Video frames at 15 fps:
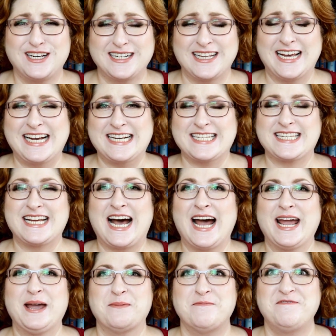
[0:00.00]
long last,
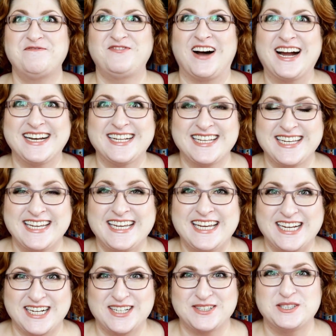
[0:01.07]
I am finally
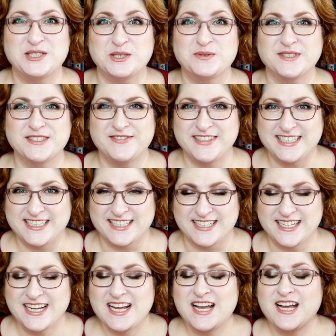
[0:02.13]
here to
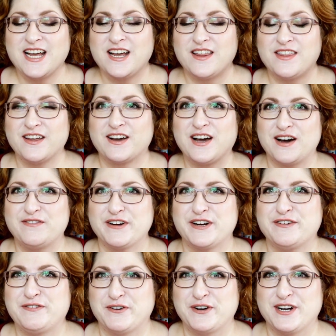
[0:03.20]
reveal the
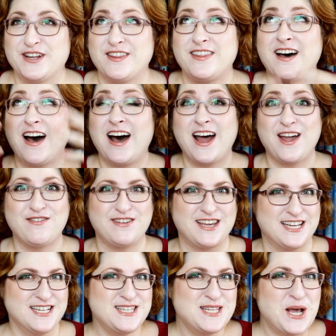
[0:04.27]
cover for The
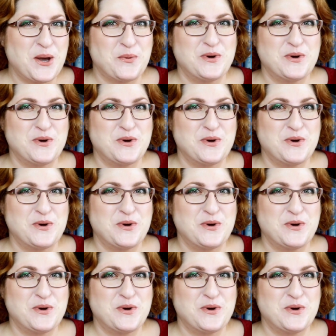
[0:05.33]
Ivies,